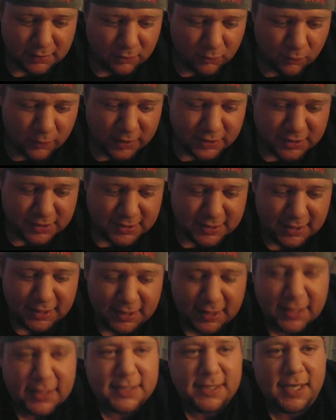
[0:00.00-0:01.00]
Rich T
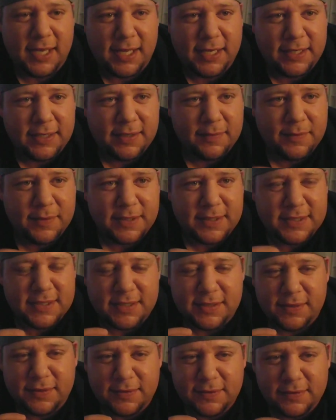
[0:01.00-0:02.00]
gets on here pretty
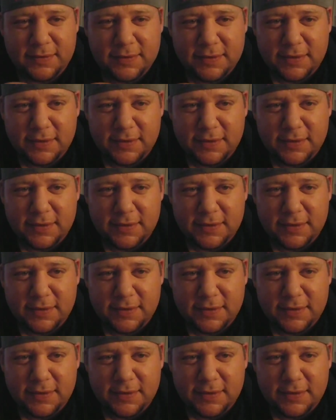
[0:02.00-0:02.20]
soon.